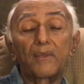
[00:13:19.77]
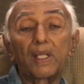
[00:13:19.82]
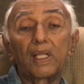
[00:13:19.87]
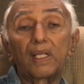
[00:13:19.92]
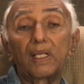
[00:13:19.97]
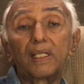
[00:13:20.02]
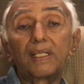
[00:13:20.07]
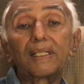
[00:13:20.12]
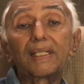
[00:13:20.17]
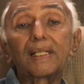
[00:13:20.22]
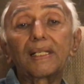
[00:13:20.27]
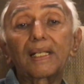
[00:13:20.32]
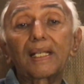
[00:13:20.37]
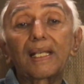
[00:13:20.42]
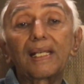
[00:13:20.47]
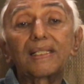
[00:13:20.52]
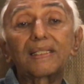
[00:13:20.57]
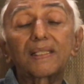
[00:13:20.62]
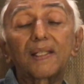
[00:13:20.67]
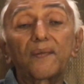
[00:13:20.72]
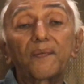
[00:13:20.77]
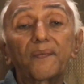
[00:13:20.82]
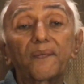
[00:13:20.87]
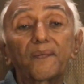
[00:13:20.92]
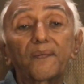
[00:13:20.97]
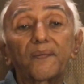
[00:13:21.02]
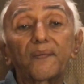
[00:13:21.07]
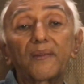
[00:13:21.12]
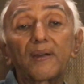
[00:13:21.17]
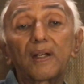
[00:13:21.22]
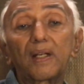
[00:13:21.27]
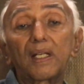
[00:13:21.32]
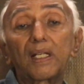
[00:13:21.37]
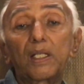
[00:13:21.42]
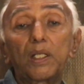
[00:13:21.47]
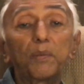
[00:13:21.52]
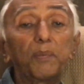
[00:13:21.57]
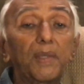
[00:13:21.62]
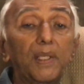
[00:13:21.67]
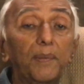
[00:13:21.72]
In the case of
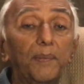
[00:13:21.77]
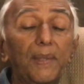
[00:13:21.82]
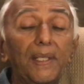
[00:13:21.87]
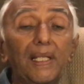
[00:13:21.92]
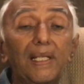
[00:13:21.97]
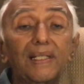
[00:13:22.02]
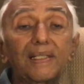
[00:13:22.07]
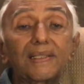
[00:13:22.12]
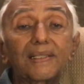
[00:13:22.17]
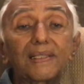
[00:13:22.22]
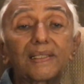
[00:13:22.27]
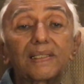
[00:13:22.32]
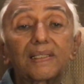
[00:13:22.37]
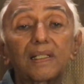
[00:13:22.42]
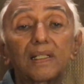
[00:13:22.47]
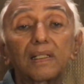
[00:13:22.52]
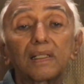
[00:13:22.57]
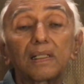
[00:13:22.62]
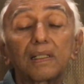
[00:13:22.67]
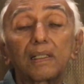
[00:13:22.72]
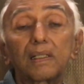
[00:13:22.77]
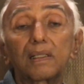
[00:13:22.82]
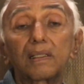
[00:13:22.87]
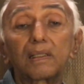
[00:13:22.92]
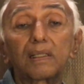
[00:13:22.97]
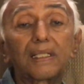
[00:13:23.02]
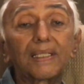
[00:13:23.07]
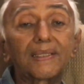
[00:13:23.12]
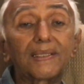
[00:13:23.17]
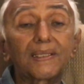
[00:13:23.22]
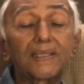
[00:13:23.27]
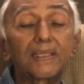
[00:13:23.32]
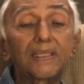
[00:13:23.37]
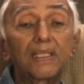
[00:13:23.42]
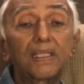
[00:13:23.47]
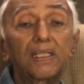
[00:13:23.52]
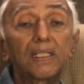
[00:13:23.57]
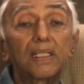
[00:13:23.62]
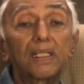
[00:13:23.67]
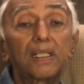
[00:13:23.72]
human beings, this
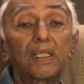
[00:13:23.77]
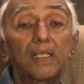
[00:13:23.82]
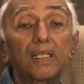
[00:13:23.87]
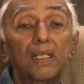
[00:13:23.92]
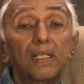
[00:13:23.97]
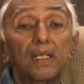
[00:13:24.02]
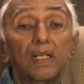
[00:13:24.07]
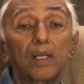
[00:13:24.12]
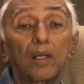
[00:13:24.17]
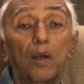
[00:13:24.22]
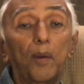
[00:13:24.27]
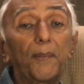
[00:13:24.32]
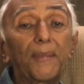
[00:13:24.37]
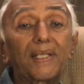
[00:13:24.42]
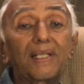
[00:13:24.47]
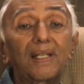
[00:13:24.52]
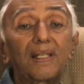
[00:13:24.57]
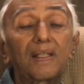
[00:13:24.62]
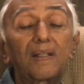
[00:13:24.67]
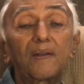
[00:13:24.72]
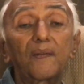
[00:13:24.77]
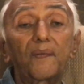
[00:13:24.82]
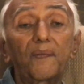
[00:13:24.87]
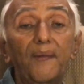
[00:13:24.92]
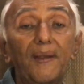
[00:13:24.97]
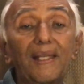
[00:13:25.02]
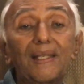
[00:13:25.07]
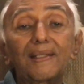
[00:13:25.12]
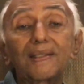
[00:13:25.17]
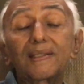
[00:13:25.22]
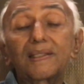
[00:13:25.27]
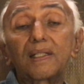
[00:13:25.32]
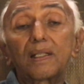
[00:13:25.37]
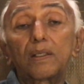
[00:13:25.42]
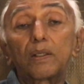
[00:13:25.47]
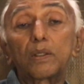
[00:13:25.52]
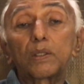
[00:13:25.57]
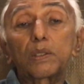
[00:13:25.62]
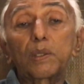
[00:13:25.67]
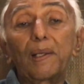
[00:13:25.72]
competitive phase
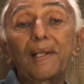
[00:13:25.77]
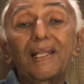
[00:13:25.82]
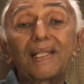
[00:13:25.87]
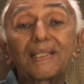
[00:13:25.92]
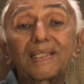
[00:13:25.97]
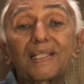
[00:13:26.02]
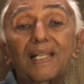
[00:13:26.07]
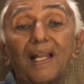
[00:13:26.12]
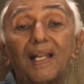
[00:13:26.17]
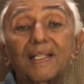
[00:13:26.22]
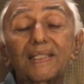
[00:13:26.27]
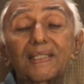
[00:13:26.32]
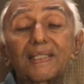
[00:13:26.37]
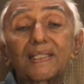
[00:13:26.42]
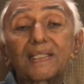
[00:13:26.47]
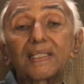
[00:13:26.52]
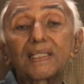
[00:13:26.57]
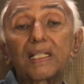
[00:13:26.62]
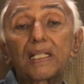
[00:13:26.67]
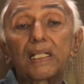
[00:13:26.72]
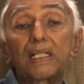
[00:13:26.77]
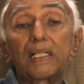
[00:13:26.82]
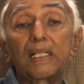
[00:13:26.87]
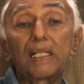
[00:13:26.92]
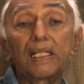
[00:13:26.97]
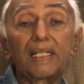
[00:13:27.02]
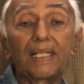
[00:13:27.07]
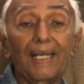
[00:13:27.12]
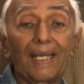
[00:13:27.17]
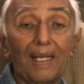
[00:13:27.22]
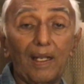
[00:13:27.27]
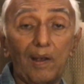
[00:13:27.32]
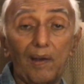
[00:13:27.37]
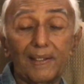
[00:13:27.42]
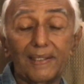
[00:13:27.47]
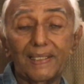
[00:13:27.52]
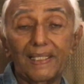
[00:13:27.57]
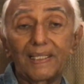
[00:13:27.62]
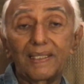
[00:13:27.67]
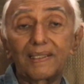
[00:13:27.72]
usually starts in
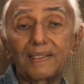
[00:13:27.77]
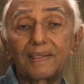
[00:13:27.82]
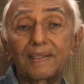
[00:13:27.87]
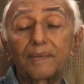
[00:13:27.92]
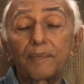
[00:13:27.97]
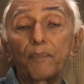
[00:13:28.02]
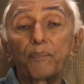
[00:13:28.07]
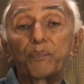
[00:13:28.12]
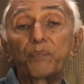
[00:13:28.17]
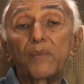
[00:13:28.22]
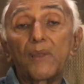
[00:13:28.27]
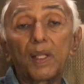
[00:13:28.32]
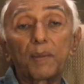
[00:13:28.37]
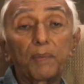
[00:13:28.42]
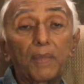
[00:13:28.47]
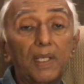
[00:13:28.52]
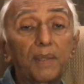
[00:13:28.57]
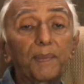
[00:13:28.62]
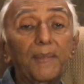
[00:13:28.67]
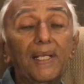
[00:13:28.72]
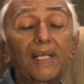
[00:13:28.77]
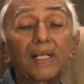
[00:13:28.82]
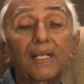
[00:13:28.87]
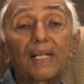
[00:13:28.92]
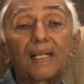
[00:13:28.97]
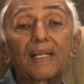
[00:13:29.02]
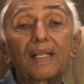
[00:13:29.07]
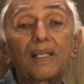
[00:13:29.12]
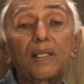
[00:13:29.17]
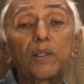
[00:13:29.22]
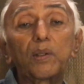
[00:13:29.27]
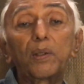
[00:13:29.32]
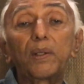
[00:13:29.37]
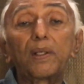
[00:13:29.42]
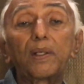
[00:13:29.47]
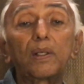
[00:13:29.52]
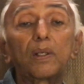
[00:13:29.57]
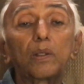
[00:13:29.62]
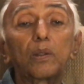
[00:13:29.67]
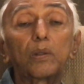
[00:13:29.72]
adolescence, but may continue
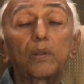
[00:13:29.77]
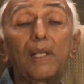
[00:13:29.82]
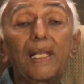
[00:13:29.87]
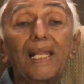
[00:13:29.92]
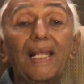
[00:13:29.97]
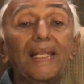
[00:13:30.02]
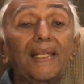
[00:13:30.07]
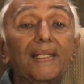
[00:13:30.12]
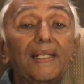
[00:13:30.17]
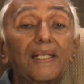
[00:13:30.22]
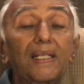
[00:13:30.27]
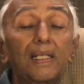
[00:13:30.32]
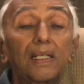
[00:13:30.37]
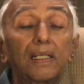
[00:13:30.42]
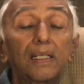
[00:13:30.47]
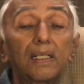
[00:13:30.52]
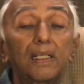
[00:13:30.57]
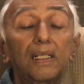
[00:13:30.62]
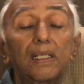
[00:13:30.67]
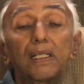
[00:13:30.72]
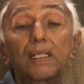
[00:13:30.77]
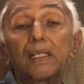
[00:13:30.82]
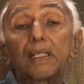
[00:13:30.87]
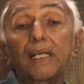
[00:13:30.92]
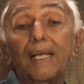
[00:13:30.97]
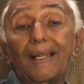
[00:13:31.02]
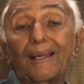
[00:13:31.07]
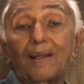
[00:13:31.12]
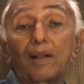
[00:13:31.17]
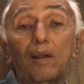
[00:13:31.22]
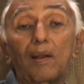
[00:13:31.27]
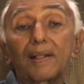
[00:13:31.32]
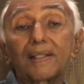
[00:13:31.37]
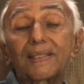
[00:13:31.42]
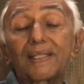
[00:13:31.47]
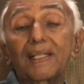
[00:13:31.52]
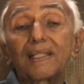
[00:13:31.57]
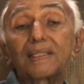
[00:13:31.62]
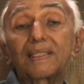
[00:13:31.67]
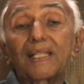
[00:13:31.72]
into late
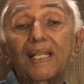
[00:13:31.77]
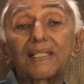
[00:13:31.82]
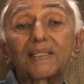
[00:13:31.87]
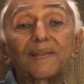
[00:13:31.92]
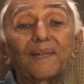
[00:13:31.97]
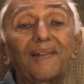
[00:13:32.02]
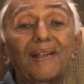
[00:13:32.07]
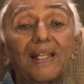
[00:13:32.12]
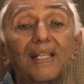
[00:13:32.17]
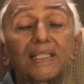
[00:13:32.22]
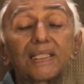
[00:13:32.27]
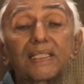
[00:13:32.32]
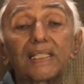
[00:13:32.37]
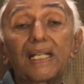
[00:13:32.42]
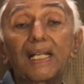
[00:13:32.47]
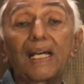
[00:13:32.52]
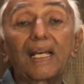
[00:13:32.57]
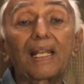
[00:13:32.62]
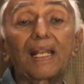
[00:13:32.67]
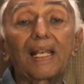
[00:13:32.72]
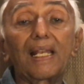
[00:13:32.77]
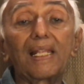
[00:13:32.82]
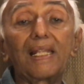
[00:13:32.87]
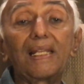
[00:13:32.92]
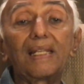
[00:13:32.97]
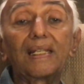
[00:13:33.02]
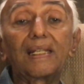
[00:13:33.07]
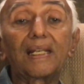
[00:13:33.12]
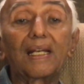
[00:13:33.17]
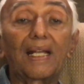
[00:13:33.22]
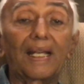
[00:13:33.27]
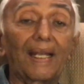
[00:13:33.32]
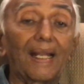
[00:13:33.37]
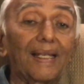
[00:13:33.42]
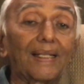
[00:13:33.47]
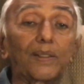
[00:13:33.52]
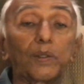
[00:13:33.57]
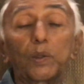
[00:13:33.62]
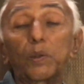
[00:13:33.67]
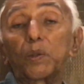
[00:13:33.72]
adolescence as well as early
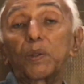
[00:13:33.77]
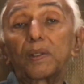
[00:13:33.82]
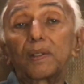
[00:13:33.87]
adulthood.